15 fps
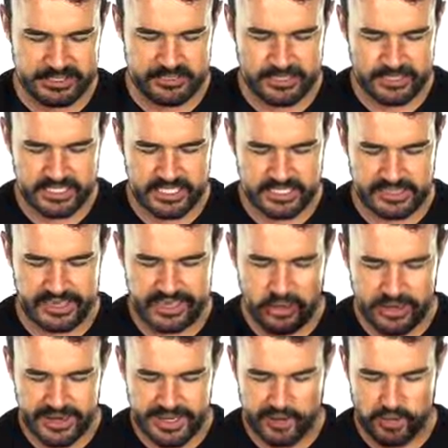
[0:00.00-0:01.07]
13,
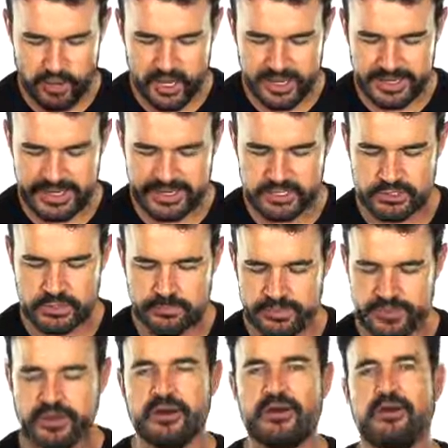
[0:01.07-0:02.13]
recoger algo a alguien is to
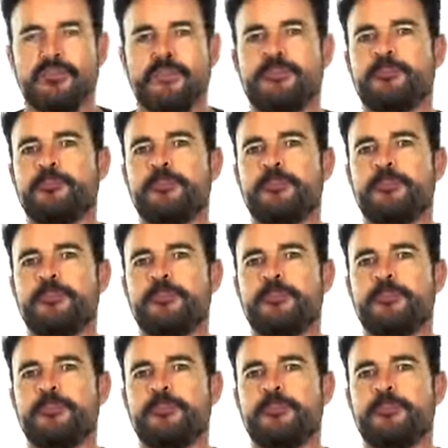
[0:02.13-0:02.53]
pick up.